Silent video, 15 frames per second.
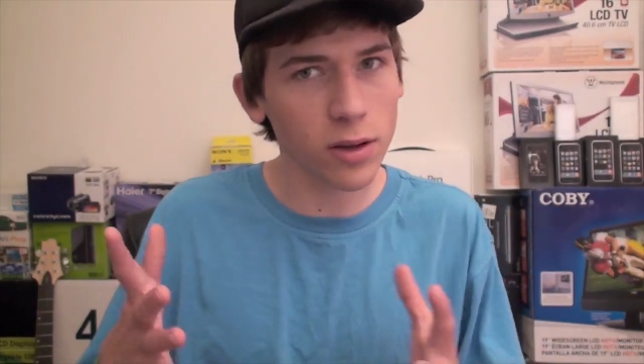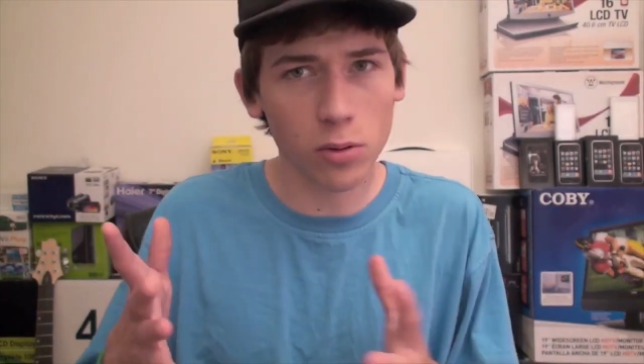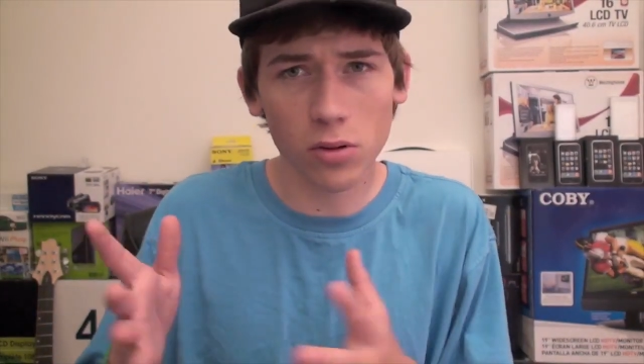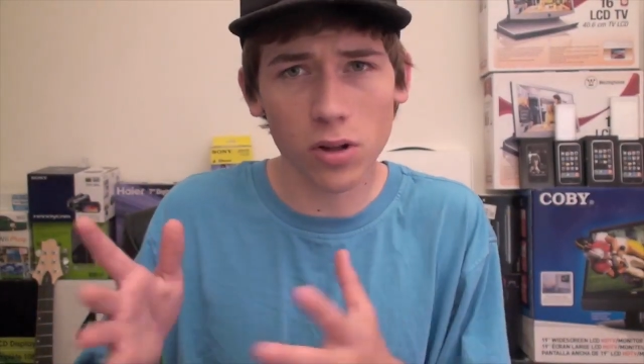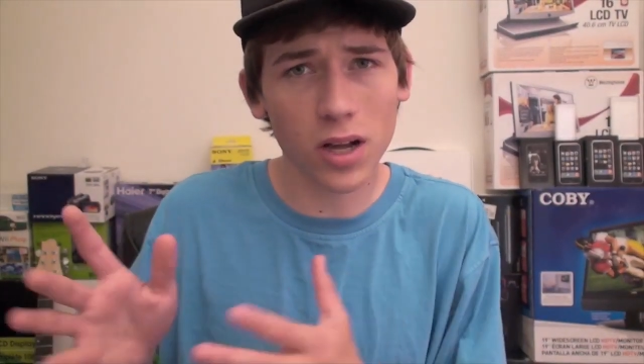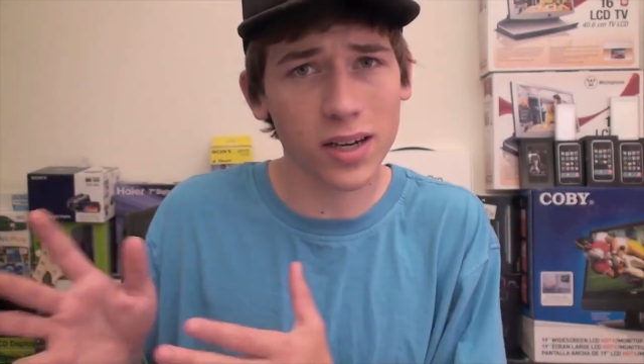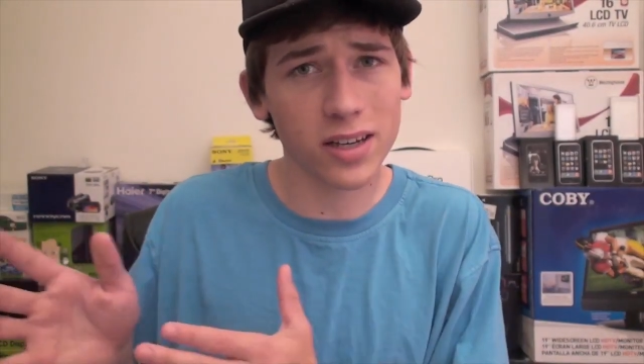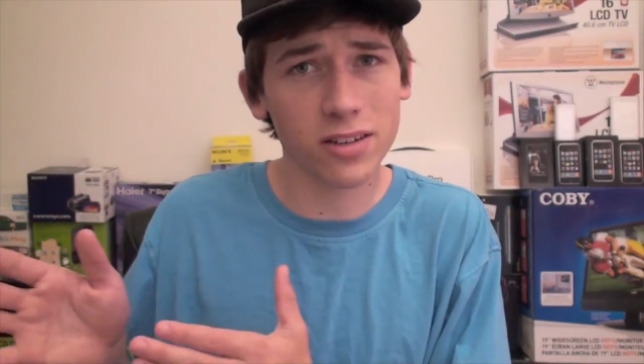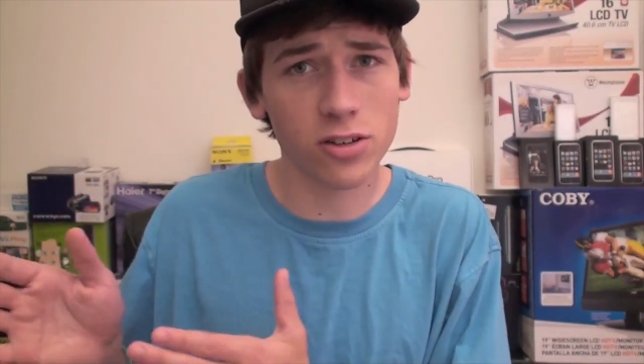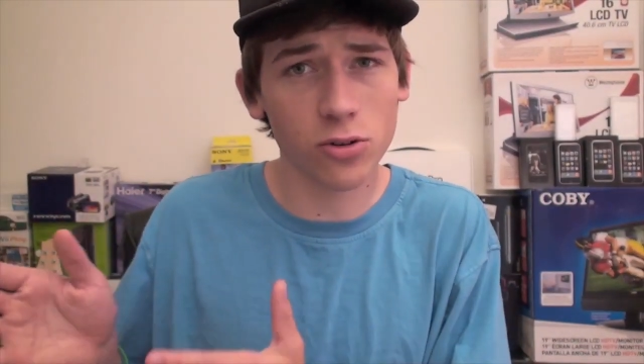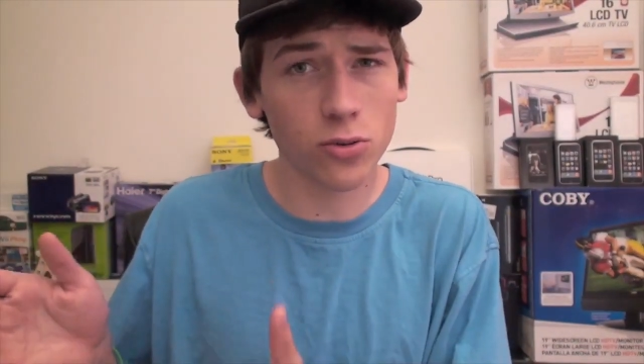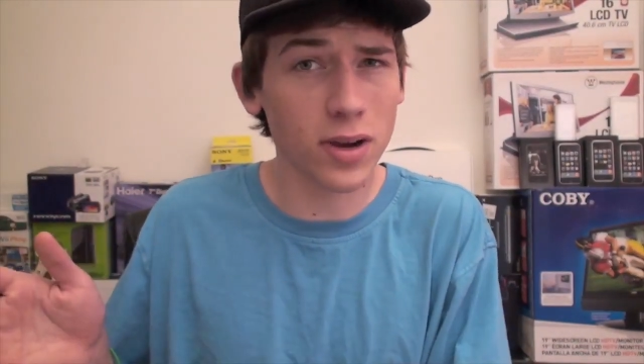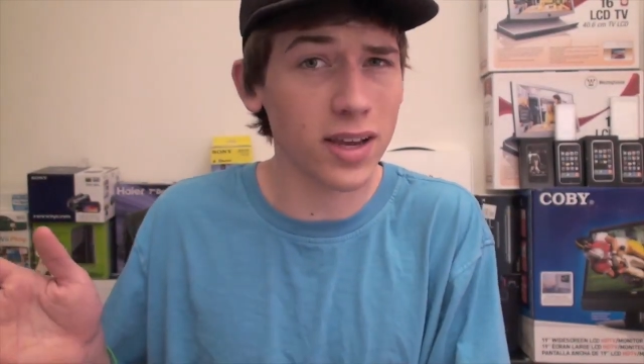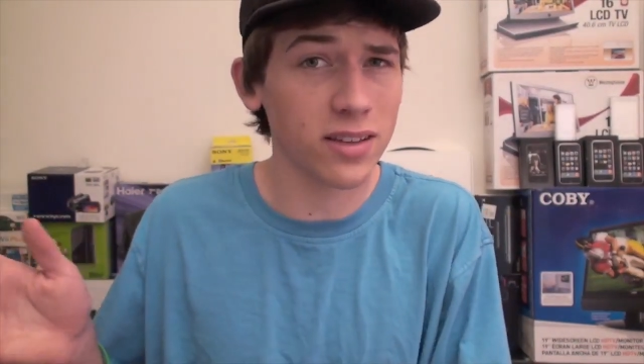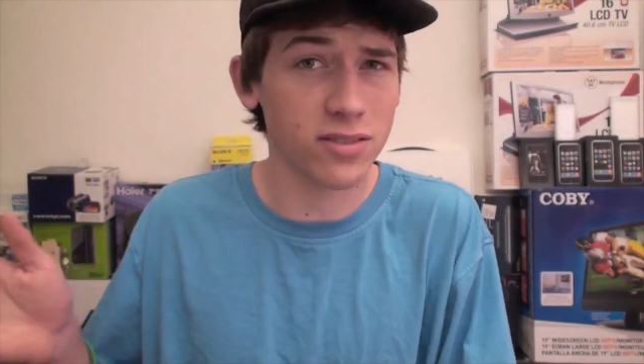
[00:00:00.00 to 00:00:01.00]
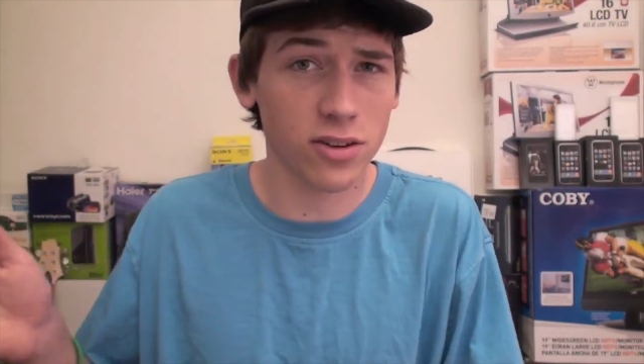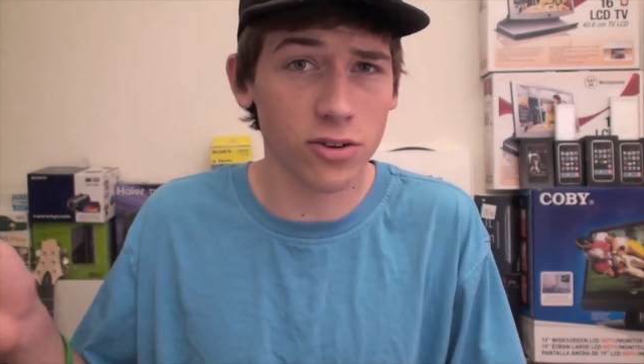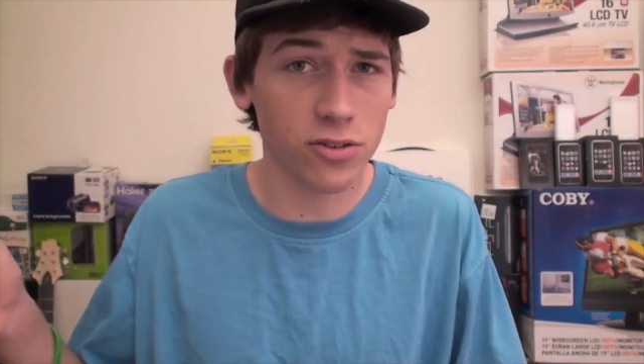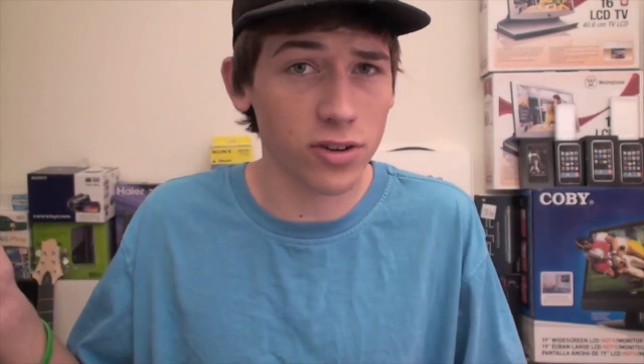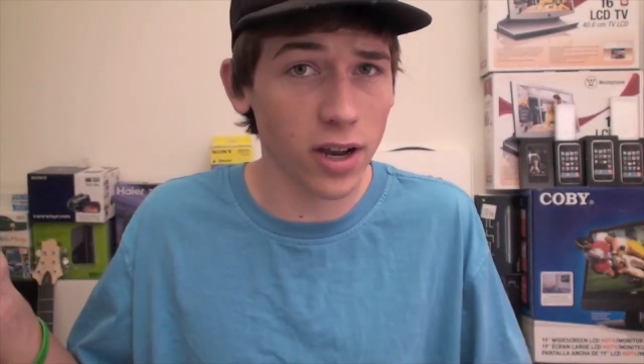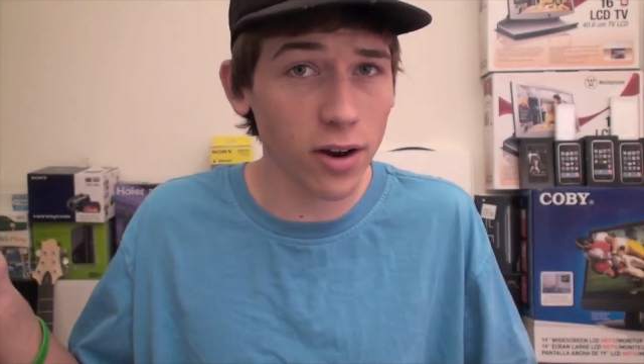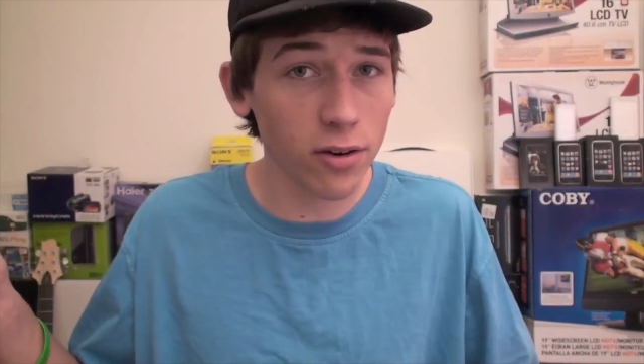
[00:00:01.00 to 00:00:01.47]
they will lock it to a
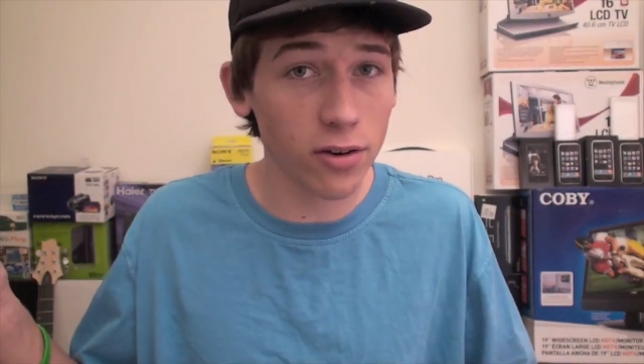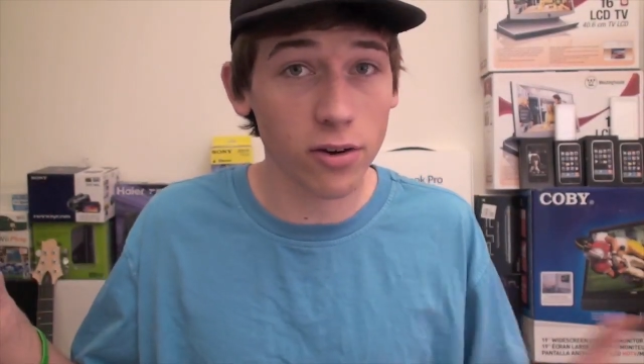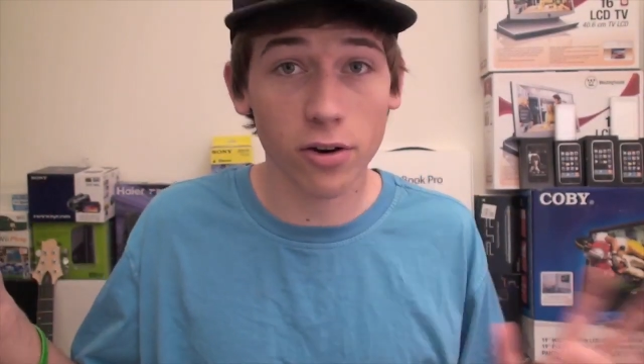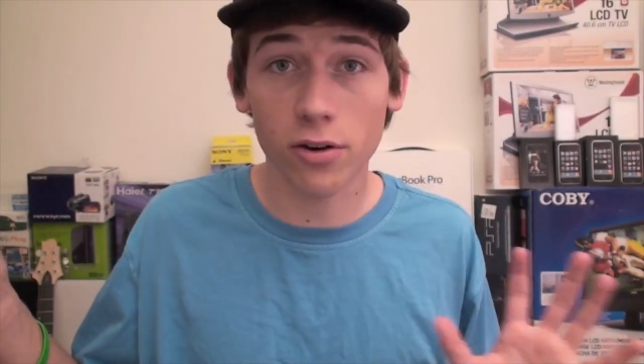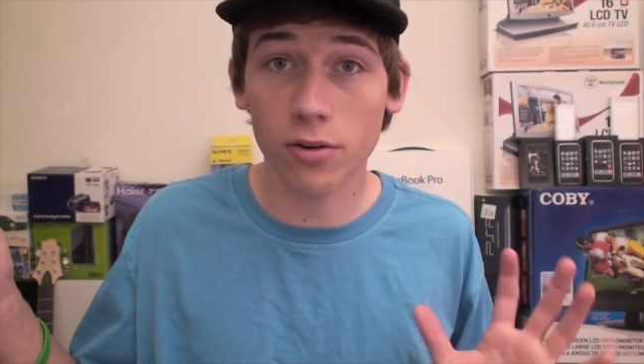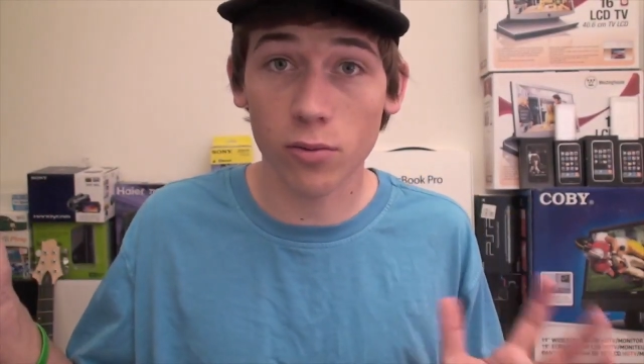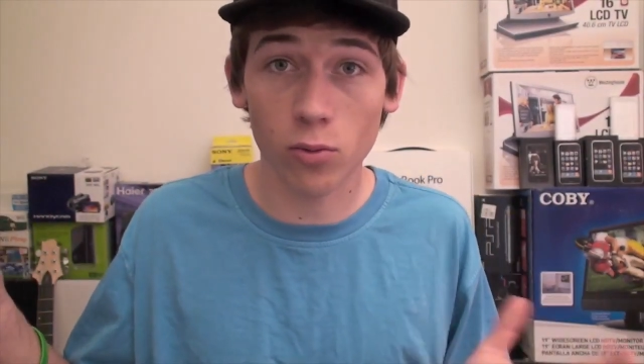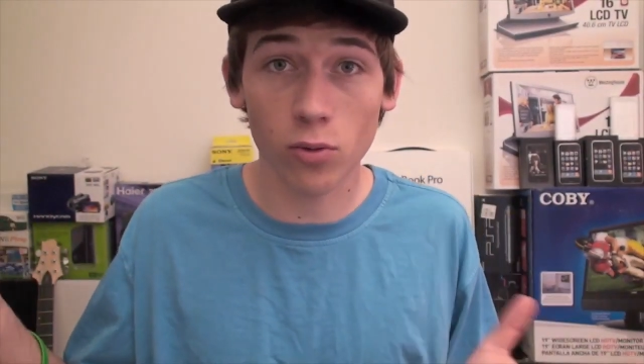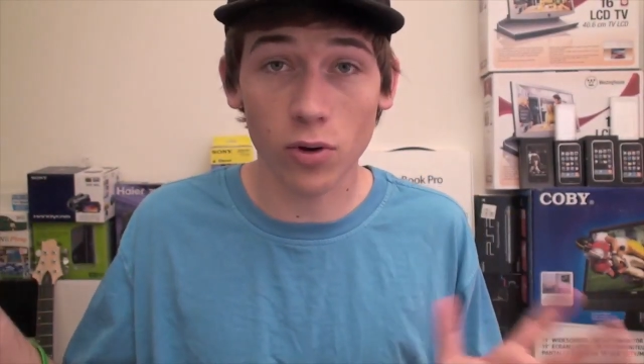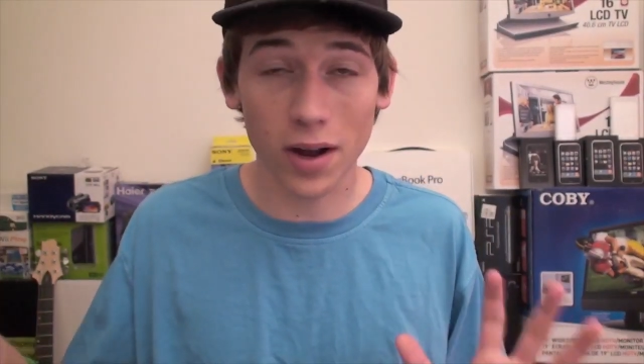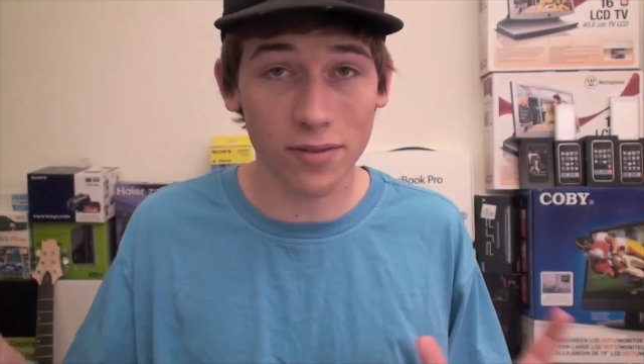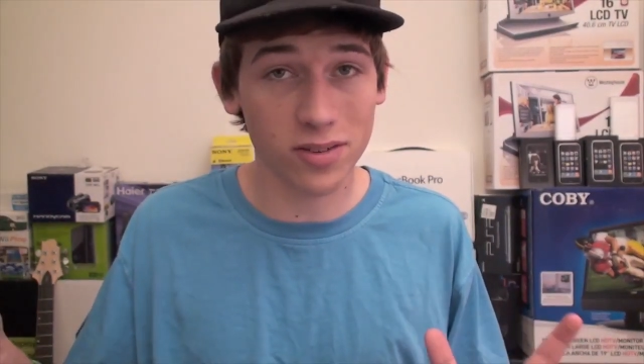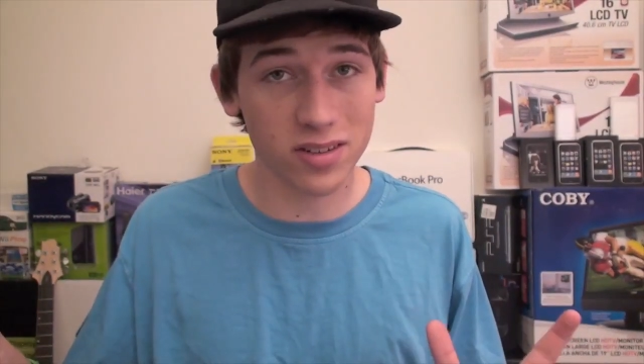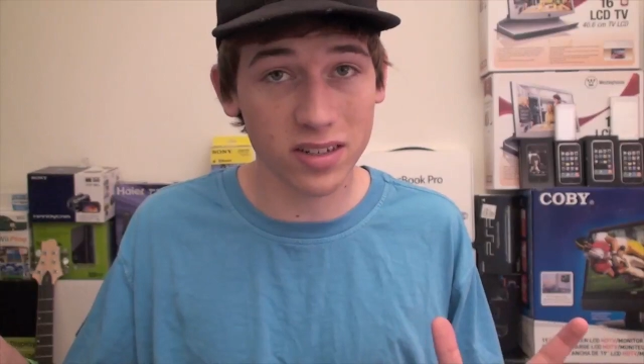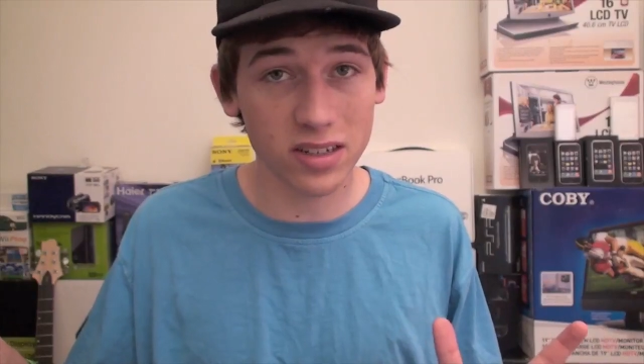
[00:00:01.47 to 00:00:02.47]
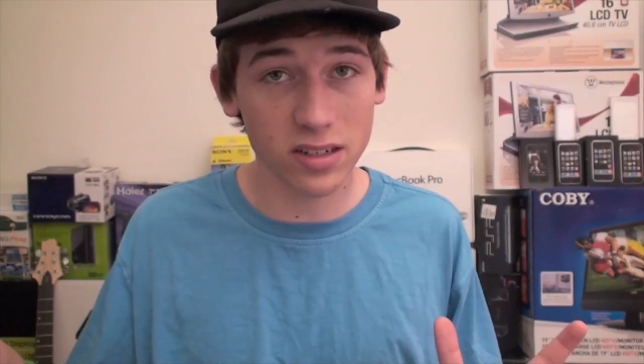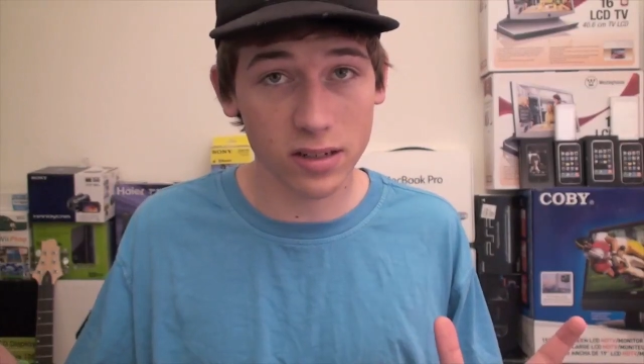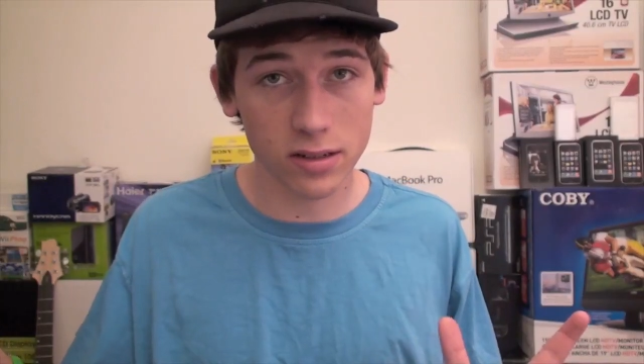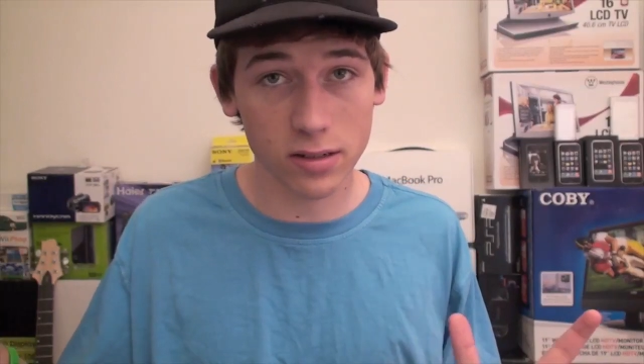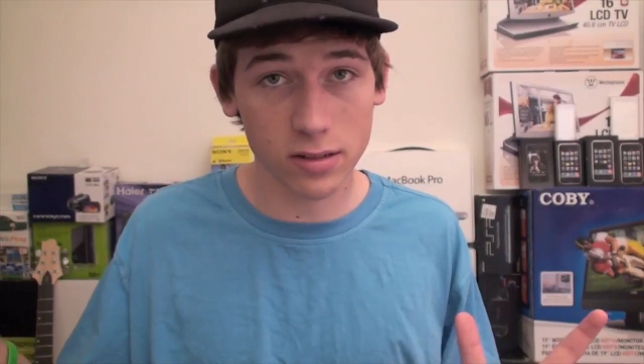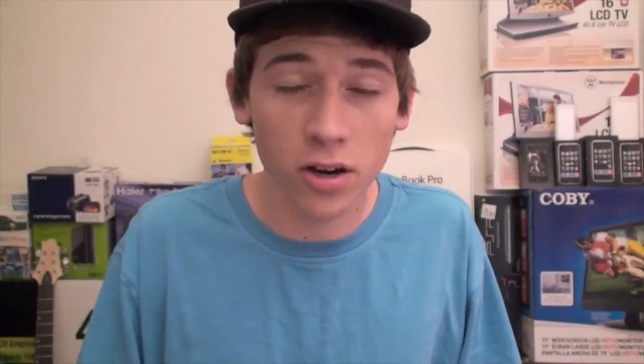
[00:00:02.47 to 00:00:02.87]
certain carrier. We'll have to see.